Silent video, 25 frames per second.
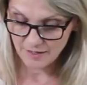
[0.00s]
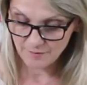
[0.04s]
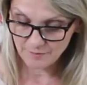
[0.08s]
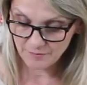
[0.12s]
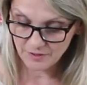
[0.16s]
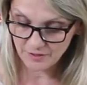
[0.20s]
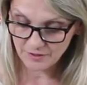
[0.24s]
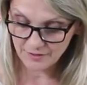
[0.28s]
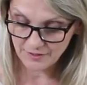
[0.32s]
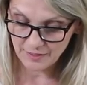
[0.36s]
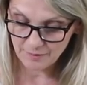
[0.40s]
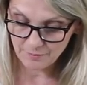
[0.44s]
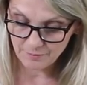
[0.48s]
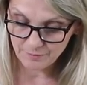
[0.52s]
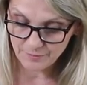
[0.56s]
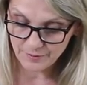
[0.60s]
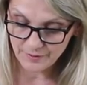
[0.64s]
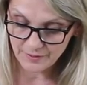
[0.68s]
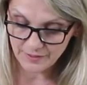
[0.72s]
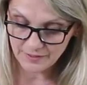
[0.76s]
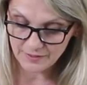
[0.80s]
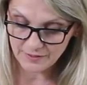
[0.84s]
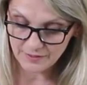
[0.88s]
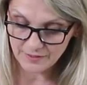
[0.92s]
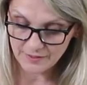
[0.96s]
I'm gonna
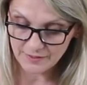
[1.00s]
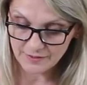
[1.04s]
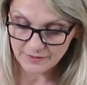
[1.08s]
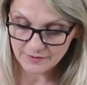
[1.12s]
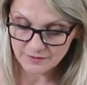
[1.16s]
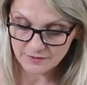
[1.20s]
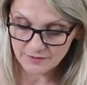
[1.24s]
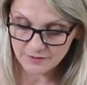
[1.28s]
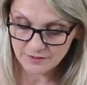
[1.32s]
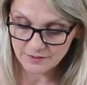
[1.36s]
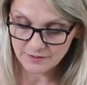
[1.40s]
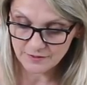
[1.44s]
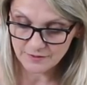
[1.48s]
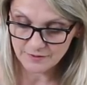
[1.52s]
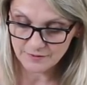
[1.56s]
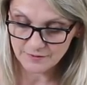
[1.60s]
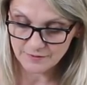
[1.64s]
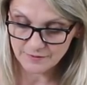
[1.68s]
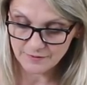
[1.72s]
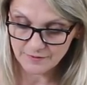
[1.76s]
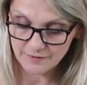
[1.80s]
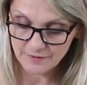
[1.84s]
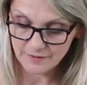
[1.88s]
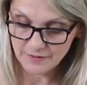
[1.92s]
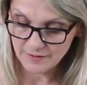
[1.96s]
pin it,
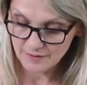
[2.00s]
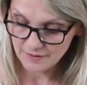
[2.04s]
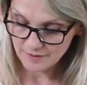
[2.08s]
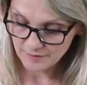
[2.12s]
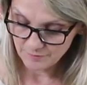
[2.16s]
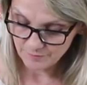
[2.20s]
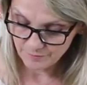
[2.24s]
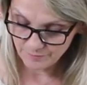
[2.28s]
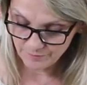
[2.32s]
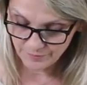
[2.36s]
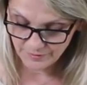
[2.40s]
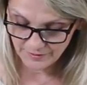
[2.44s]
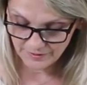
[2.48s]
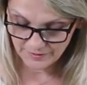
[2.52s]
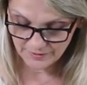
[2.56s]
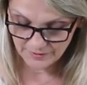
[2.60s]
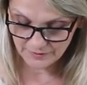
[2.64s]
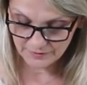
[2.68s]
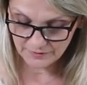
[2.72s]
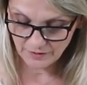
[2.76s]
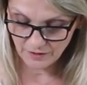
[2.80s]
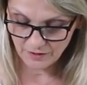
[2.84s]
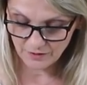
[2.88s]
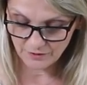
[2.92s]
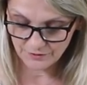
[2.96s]
pin
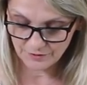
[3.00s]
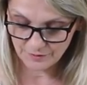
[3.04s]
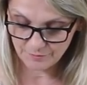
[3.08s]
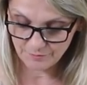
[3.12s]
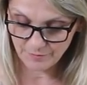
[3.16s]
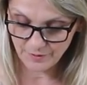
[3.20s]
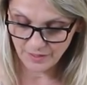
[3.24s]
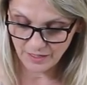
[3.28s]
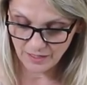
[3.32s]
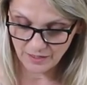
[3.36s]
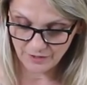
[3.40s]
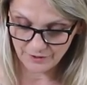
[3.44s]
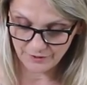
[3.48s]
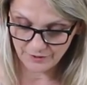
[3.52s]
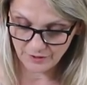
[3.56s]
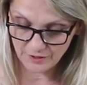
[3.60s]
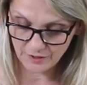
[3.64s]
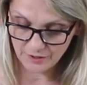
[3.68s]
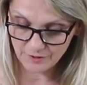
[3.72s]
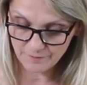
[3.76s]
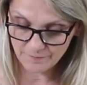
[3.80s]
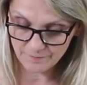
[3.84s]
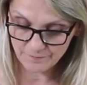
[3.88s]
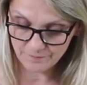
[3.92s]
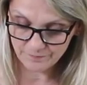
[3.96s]
it on the
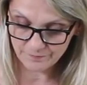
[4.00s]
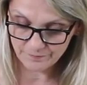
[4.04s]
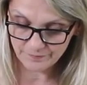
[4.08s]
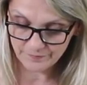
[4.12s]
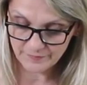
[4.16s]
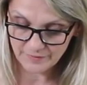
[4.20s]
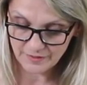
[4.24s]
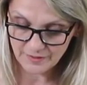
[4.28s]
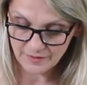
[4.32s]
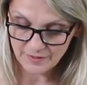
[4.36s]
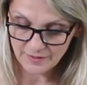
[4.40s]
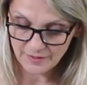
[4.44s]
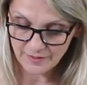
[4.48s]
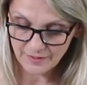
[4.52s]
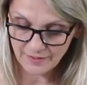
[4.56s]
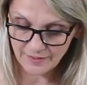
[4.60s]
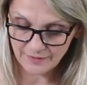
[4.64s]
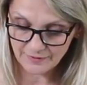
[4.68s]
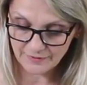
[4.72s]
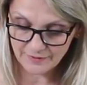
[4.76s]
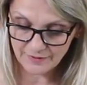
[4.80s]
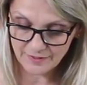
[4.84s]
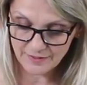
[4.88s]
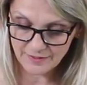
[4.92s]
bottom, and